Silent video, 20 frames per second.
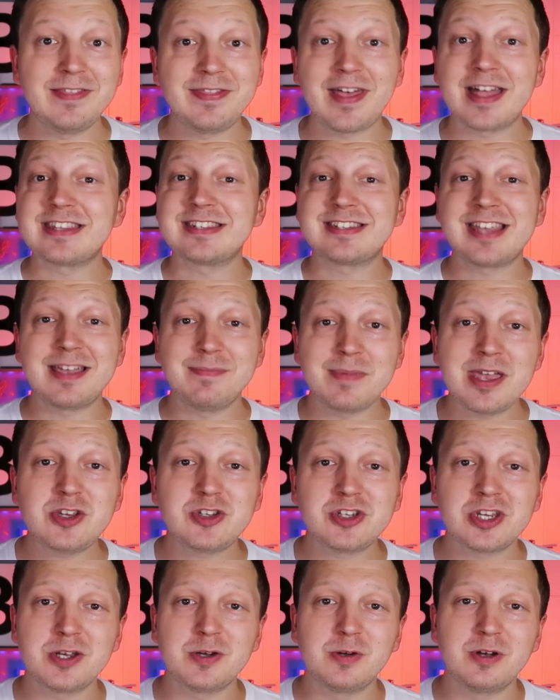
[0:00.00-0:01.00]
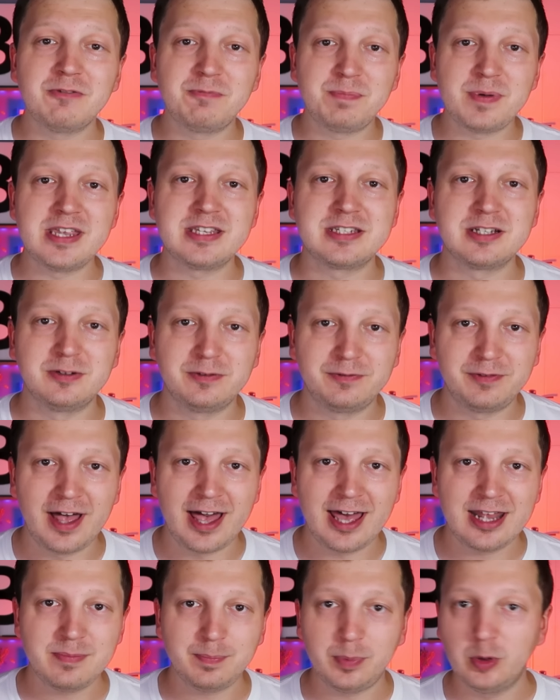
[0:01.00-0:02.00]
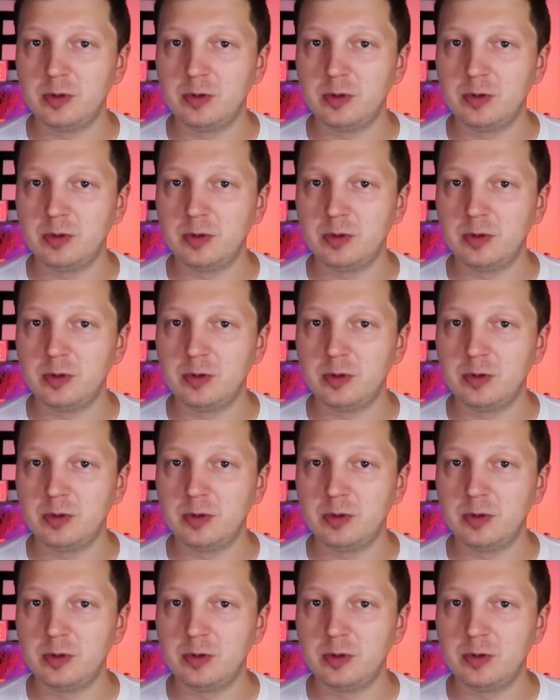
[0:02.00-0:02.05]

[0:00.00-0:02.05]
In that same issue of Beatlefan,